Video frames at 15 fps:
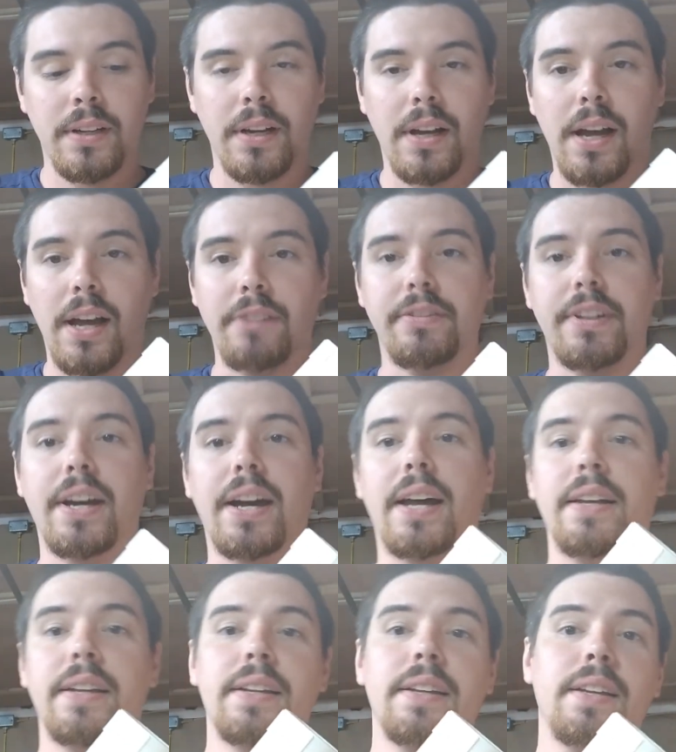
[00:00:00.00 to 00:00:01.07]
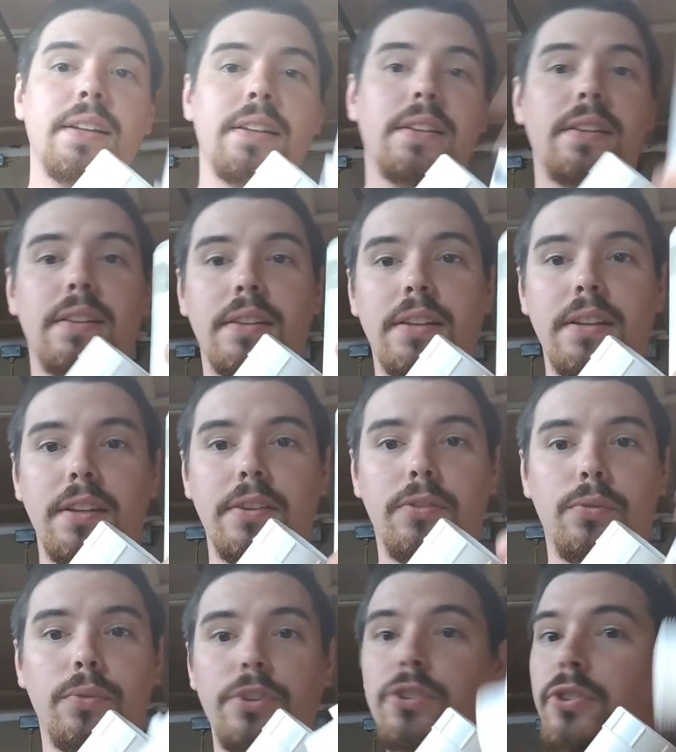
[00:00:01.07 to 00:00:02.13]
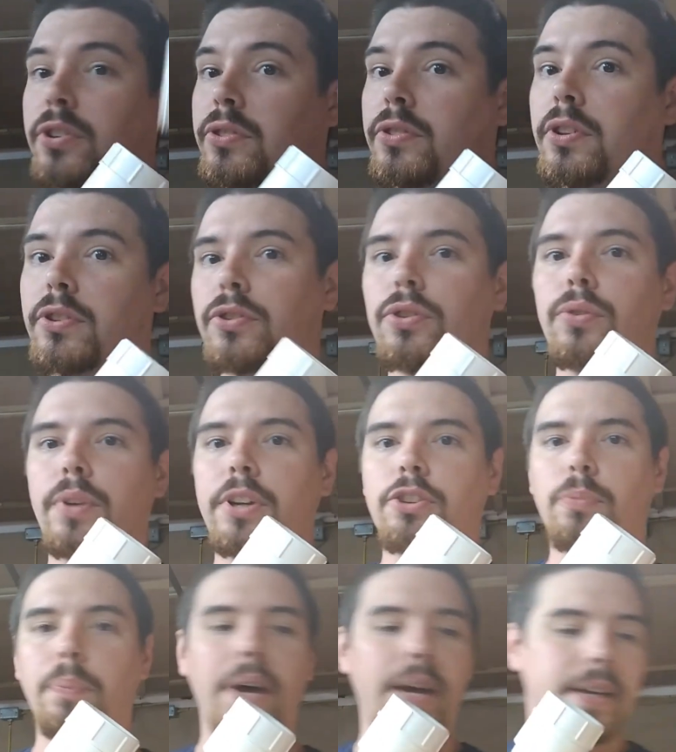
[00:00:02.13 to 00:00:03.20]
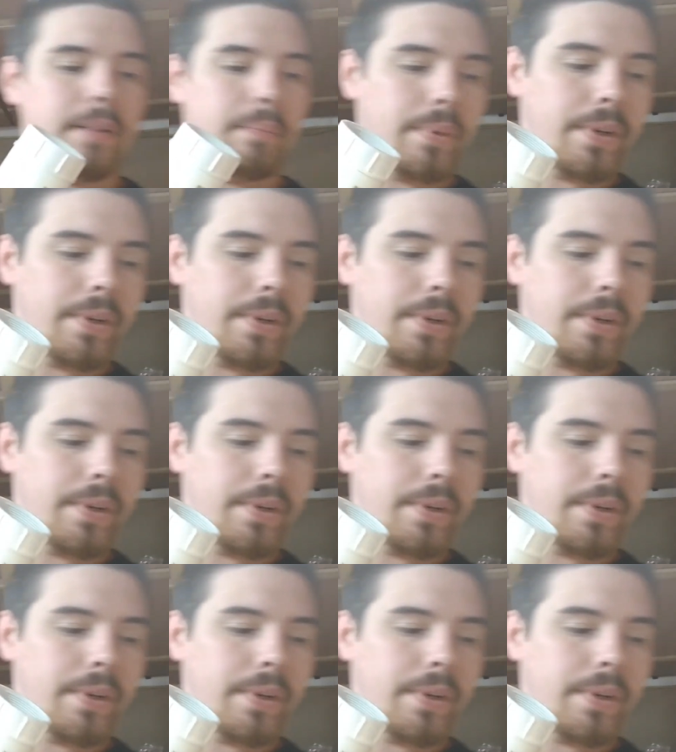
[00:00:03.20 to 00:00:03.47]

I've got this, which is the 2-inch pipe,